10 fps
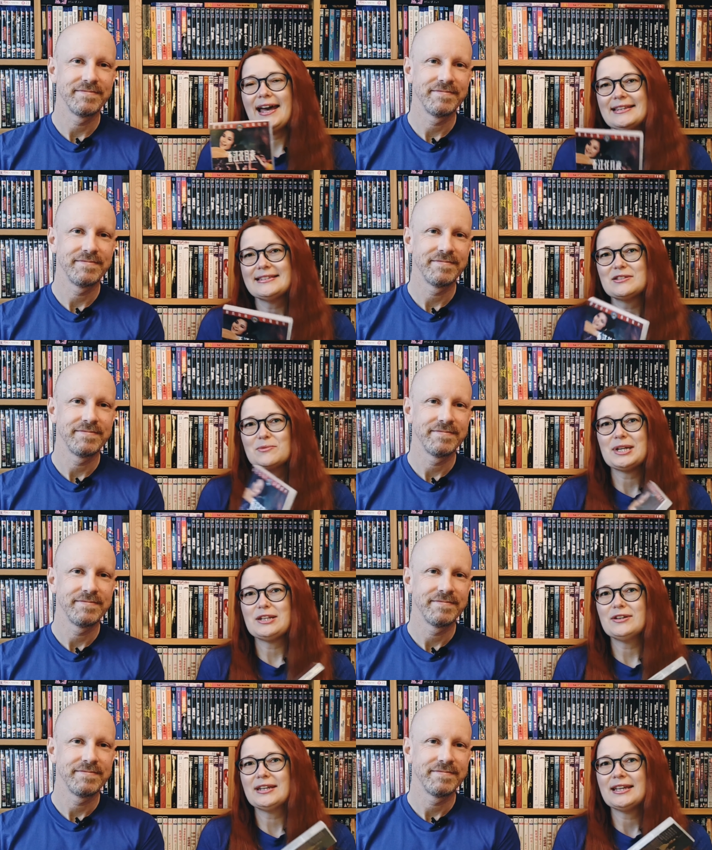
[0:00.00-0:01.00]
Speaker 1: and we're
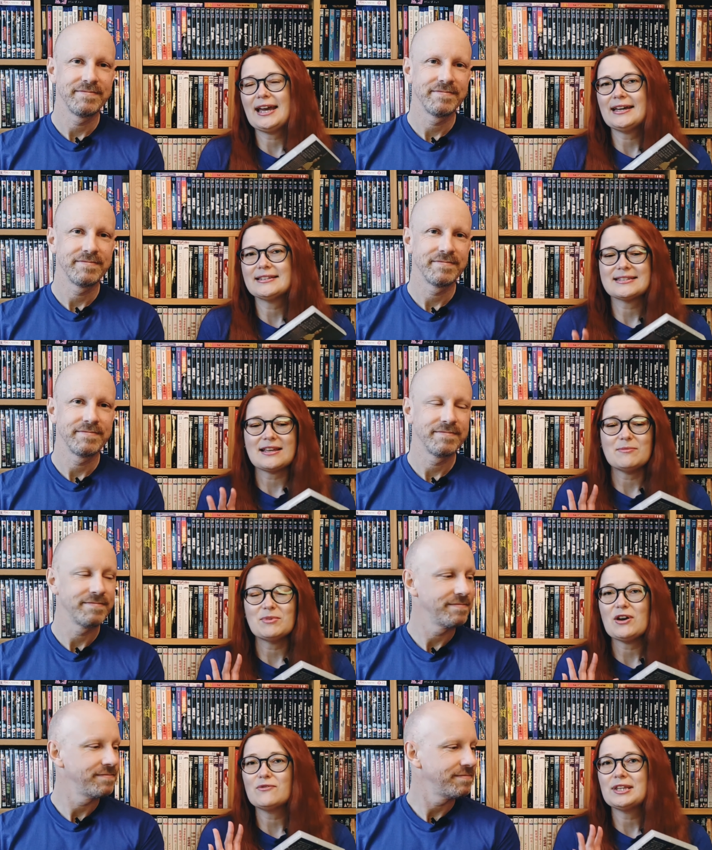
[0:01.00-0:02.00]
looking at um,
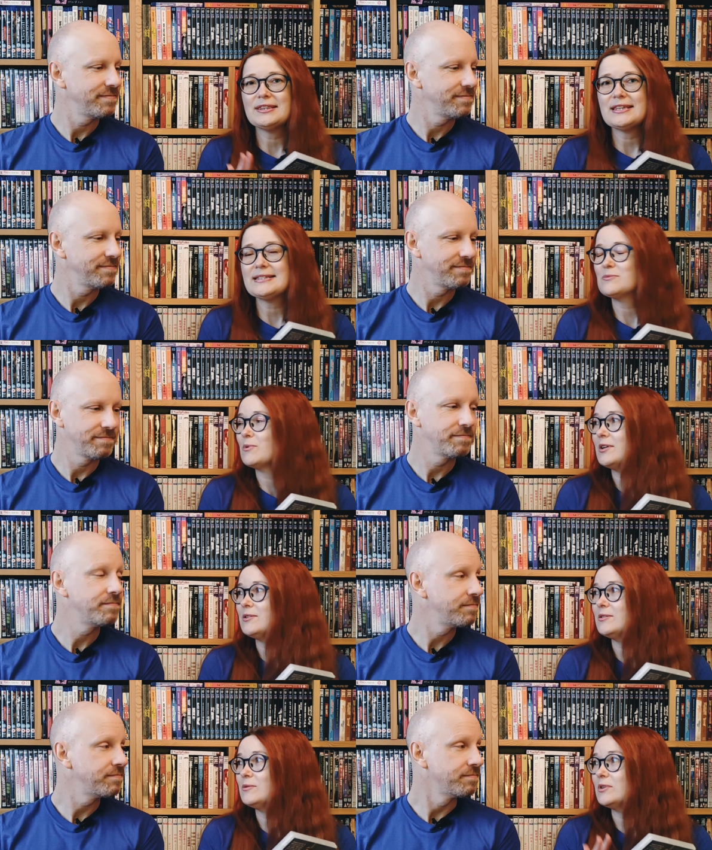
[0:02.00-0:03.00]
covering this
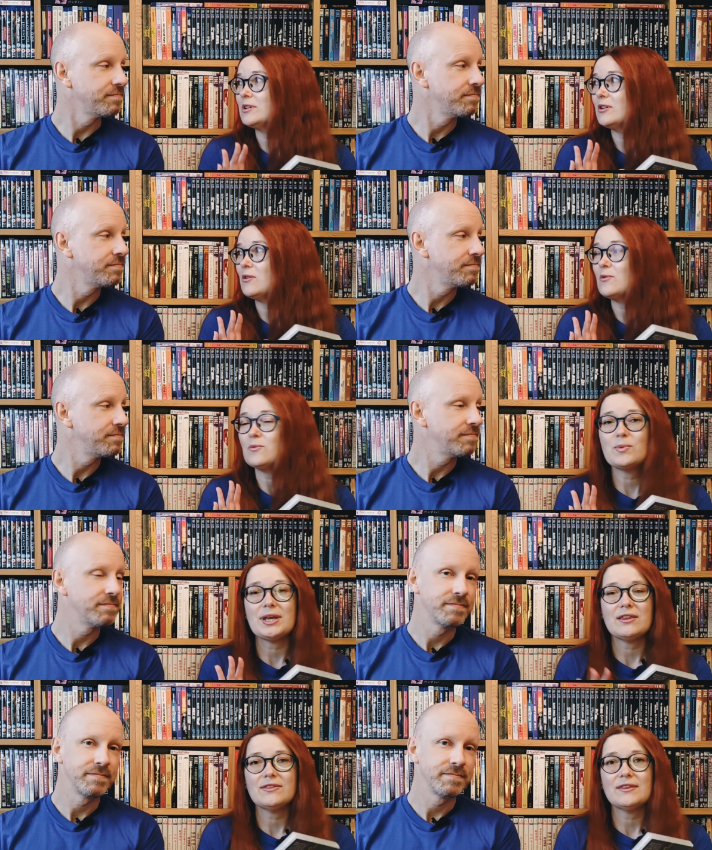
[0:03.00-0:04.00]
one along
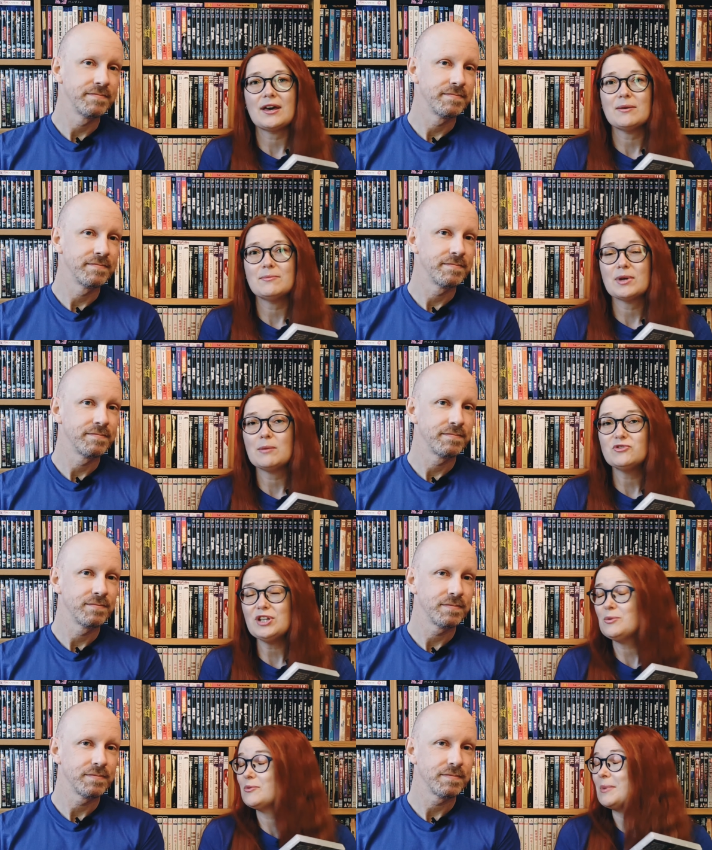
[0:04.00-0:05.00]
with um, Come
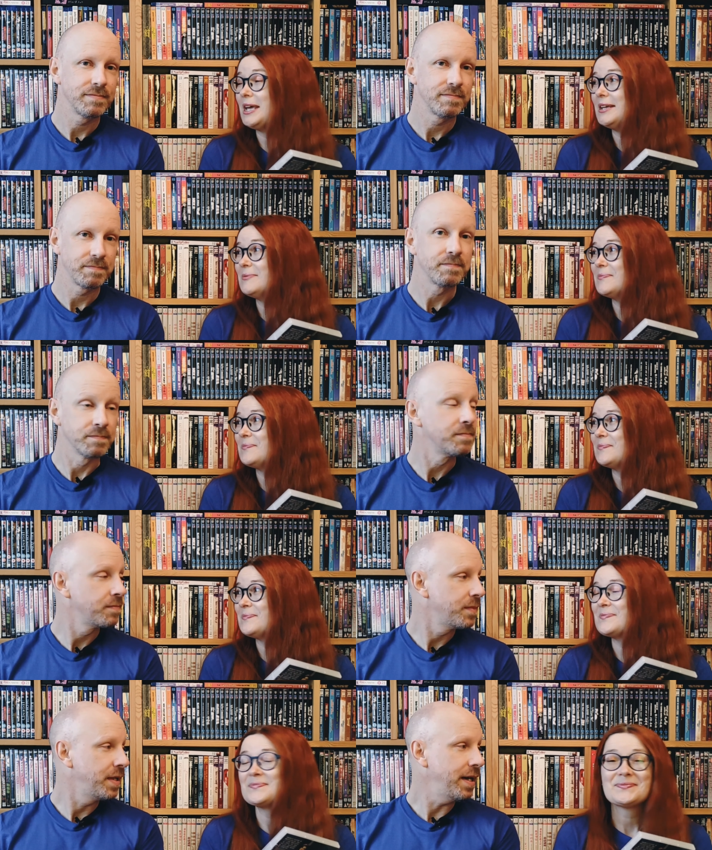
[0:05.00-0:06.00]
Drink With Me.
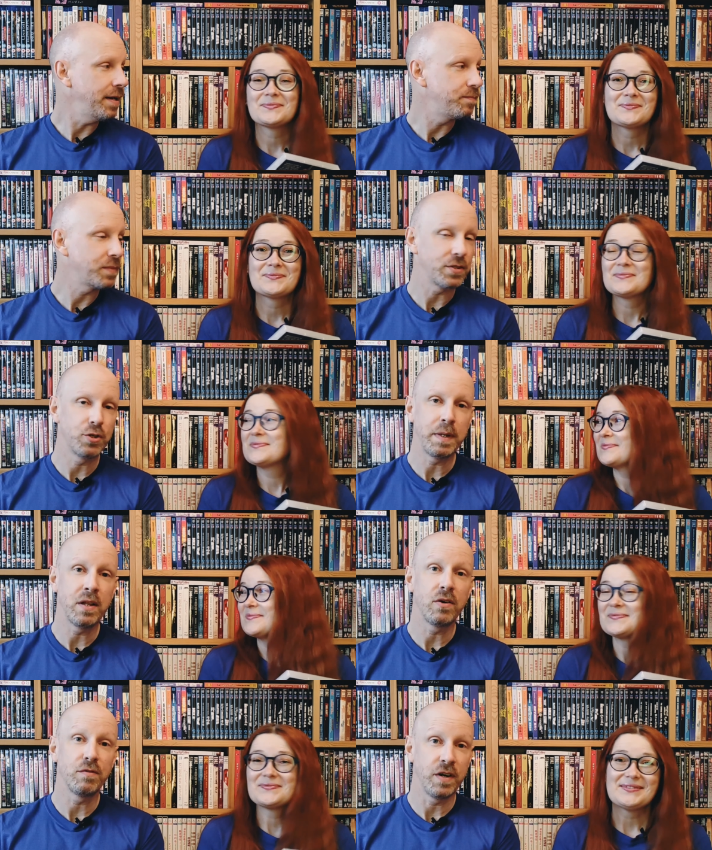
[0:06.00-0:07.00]
Speaker 2: Yeah, that should be a
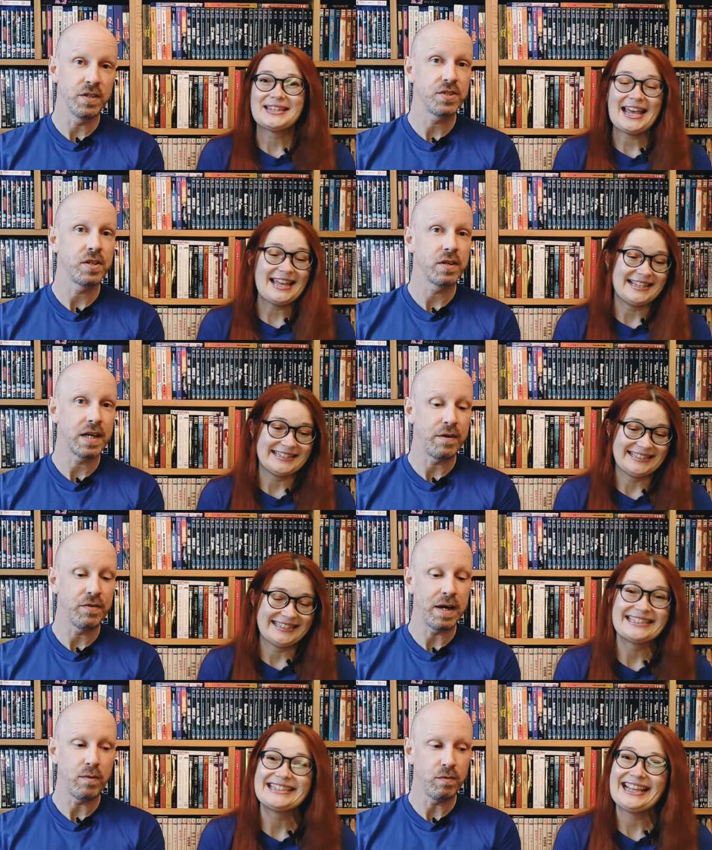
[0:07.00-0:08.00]
lot of fun, yeah. so look out
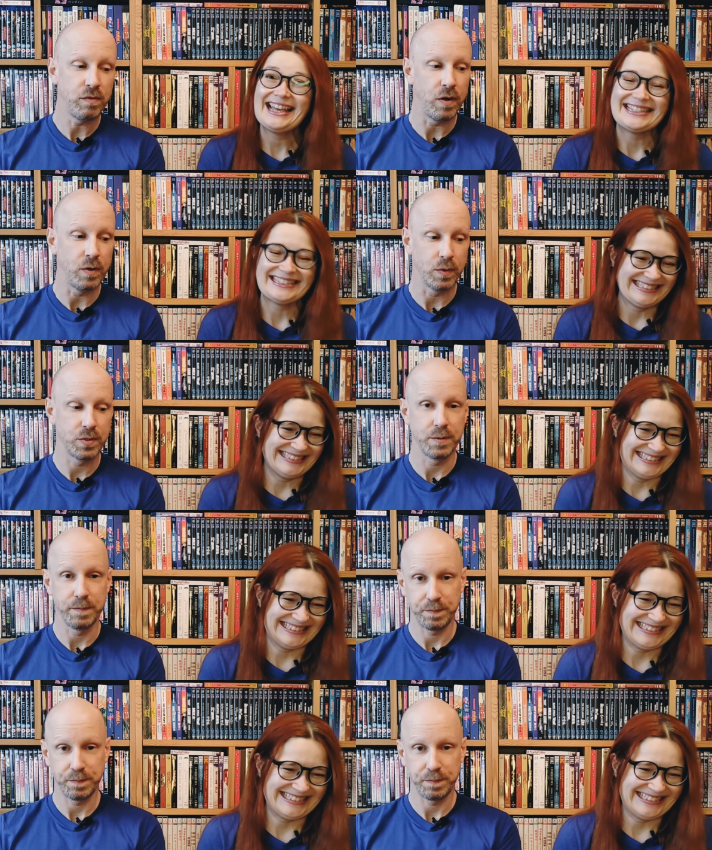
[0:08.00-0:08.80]
for that one, folks.